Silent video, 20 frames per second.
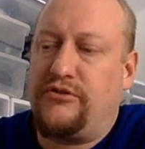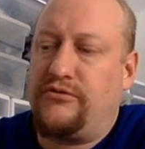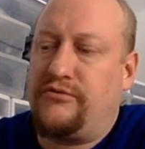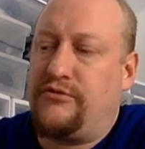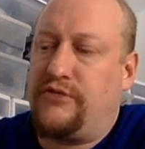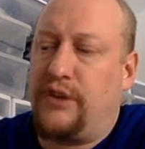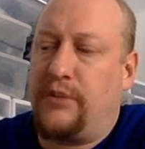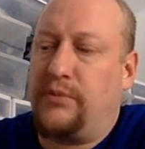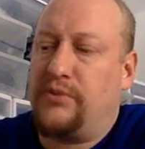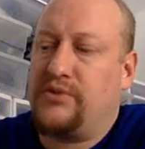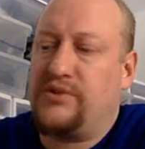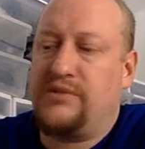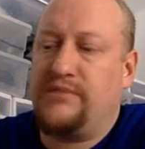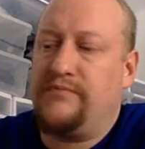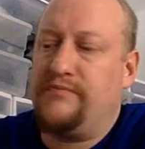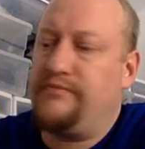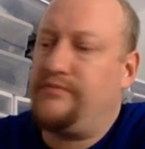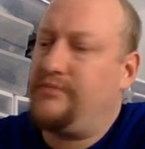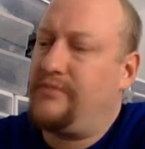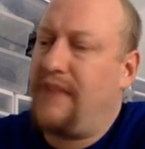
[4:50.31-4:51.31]

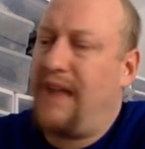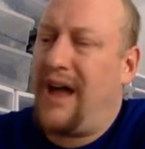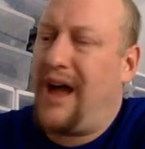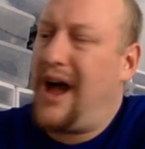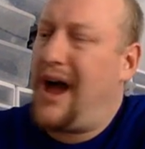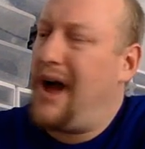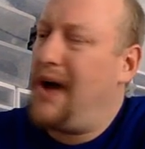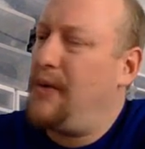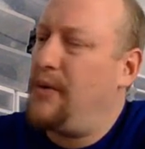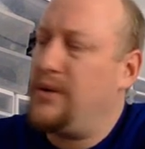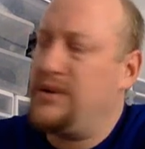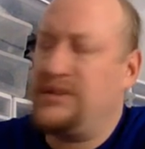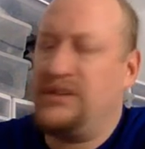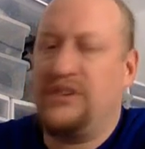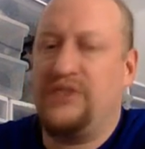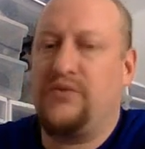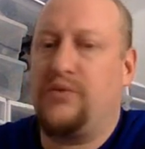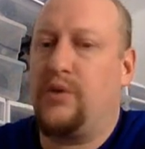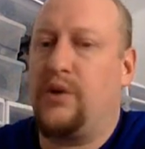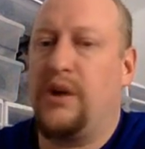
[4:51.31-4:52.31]
troublesome. I
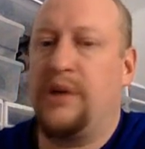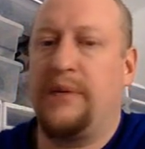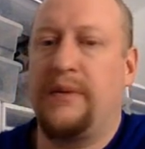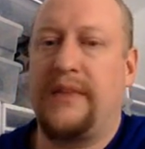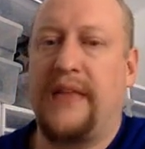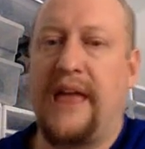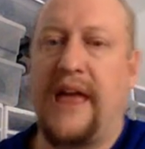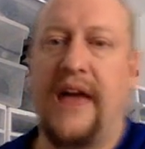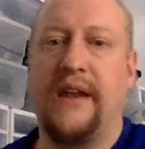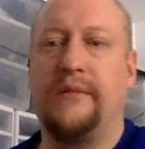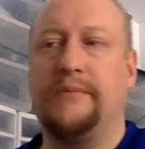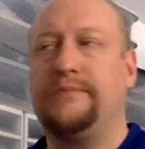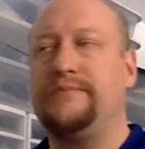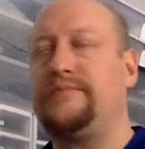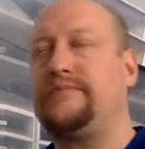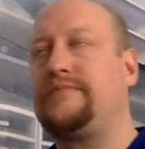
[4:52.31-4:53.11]
wasn't as worried about that.